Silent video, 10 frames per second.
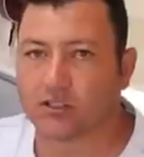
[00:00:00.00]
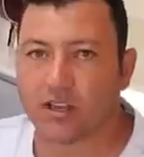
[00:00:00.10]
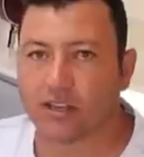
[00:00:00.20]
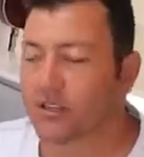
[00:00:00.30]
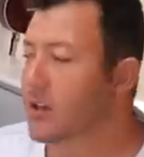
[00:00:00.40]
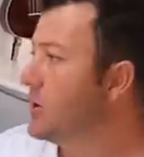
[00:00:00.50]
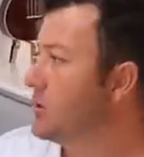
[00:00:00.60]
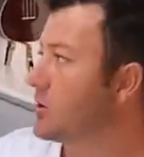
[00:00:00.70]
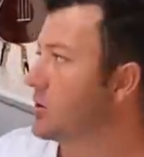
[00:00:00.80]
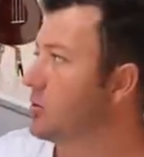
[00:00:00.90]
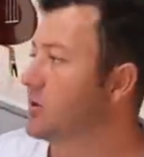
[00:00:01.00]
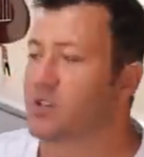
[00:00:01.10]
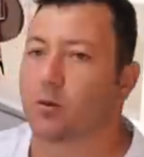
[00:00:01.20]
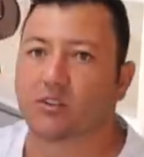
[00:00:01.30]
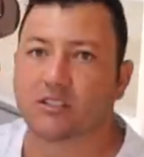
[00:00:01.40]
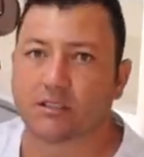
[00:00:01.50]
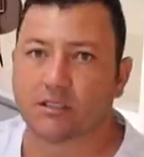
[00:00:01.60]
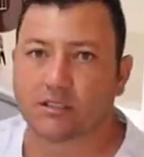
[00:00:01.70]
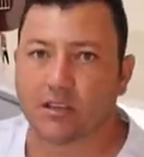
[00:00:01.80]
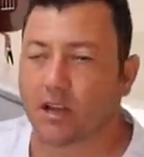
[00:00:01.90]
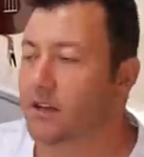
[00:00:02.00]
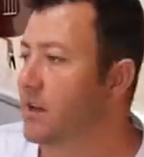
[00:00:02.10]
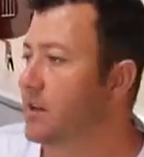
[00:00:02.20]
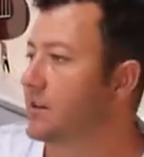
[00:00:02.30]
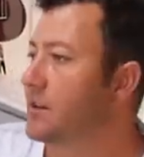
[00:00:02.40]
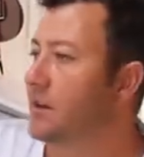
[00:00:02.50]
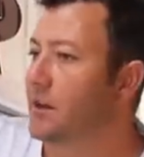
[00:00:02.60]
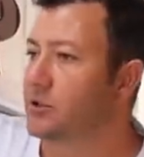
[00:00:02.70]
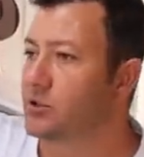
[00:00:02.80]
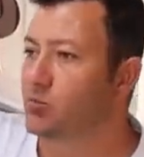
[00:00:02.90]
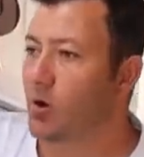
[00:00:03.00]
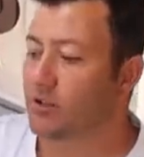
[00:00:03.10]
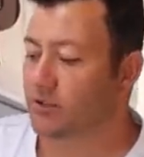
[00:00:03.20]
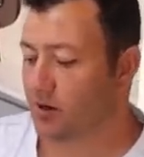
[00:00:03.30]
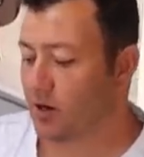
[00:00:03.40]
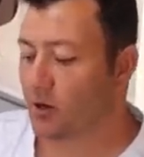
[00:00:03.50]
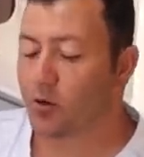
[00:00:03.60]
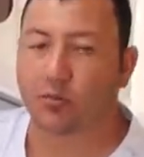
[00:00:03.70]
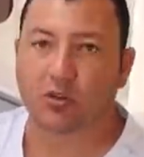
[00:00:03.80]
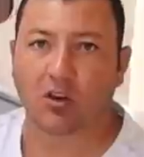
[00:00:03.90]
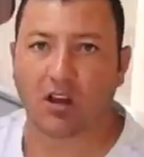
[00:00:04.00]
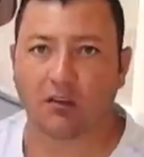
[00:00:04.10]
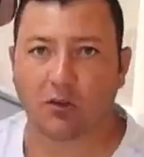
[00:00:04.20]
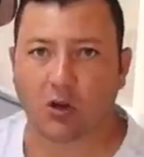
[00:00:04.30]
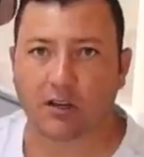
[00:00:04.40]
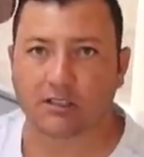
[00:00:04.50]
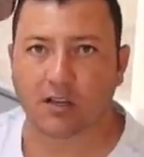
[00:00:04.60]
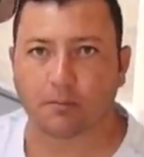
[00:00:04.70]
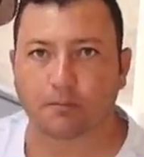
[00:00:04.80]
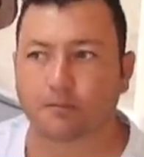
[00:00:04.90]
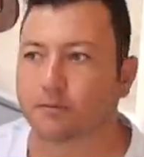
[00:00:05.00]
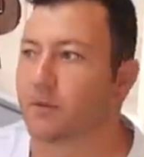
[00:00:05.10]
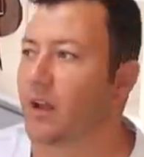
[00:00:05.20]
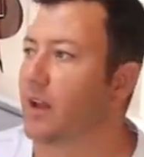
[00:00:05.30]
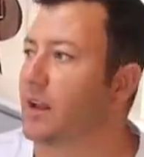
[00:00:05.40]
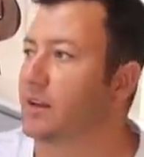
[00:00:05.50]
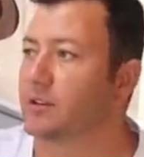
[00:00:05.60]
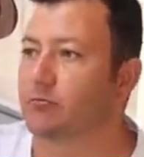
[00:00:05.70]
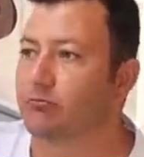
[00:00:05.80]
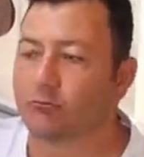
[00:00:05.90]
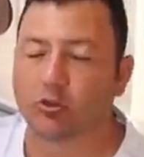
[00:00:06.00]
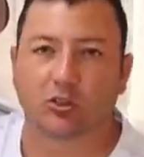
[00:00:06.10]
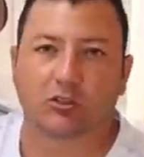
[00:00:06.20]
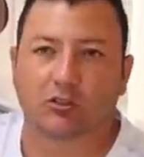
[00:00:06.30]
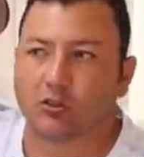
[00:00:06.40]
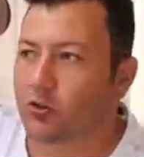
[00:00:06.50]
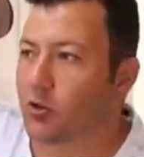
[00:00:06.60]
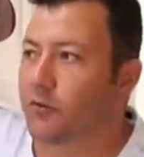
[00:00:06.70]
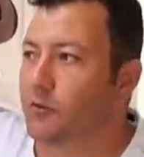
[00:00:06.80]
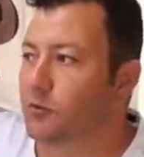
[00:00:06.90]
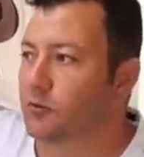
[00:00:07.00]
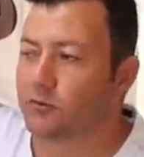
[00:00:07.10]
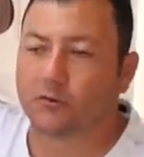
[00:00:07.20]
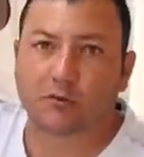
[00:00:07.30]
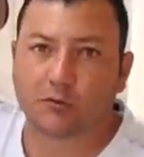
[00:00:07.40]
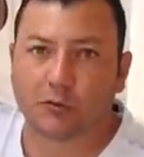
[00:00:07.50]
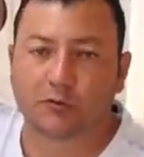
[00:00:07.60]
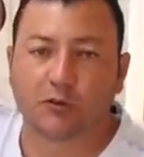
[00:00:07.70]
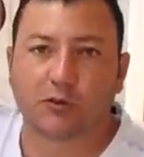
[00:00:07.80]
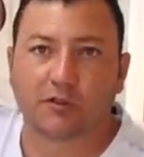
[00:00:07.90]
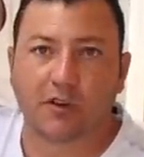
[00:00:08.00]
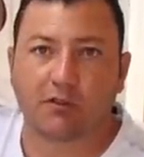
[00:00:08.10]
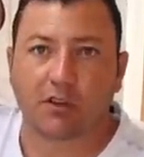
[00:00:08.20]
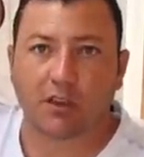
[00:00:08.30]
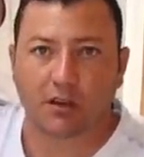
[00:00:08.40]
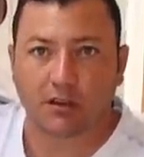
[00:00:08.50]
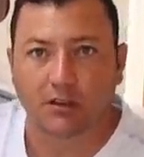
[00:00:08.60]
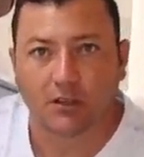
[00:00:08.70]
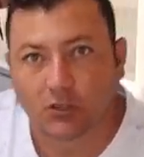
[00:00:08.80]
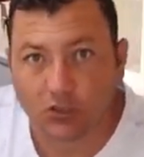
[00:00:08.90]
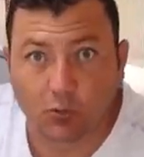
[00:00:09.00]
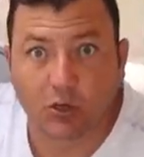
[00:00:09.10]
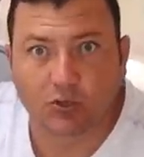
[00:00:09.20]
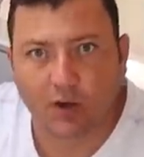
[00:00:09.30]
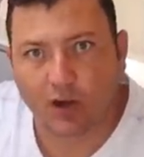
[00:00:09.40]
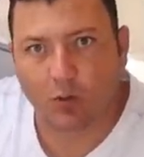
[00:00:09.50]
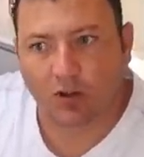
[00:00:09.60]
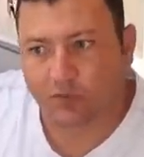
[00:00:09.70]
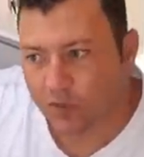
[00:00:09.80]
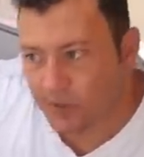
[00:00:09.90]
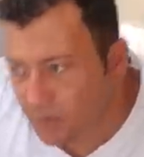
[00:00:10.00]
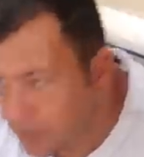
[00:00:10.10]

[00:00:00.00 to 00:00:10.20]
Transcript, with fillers: set, you can always come and sit inside here and just browse around, open your Navionics up, and you got a full view of everything. So it works really well for us.